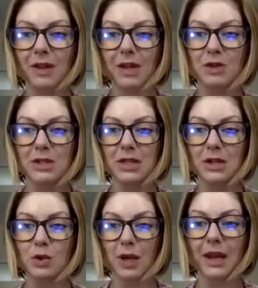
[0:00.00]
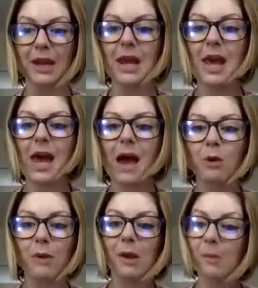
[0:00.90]
interested in joining and will
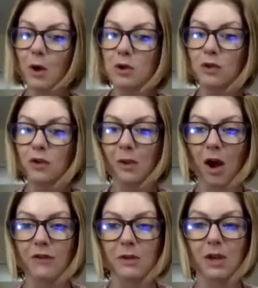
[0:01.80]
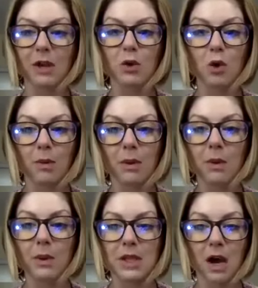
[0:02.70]
make posts for me often, but ignore me when
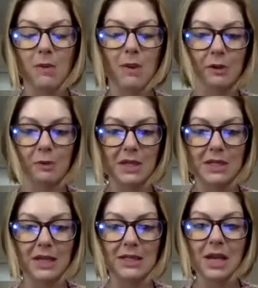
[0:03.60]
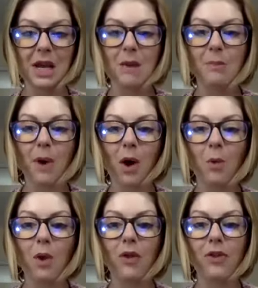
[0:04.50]
we talk about the business, but
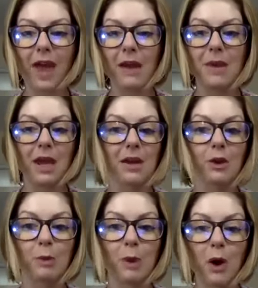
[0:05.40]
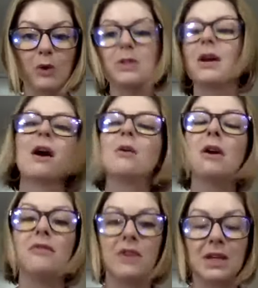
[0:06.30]
will then make another post. How do
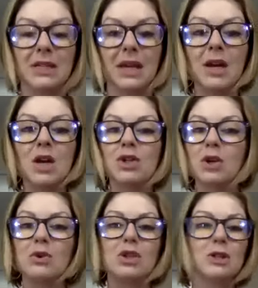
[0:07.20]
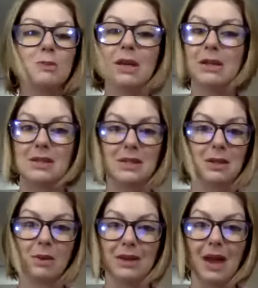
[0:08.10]
I fix it? So just be consistent
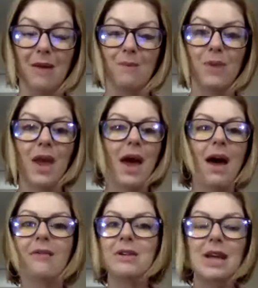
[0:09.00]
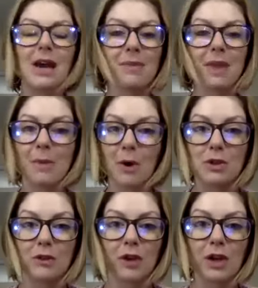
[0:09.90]
with them. Every time they
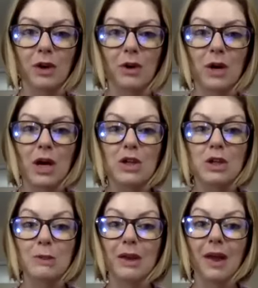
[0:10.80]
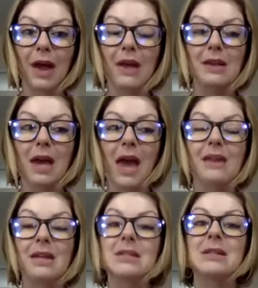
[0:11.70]
post for you, just be like, and
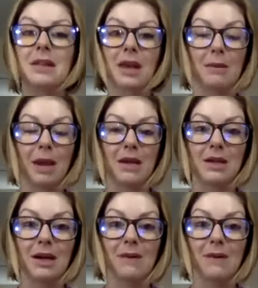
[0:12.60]
this is the thing, Amanda,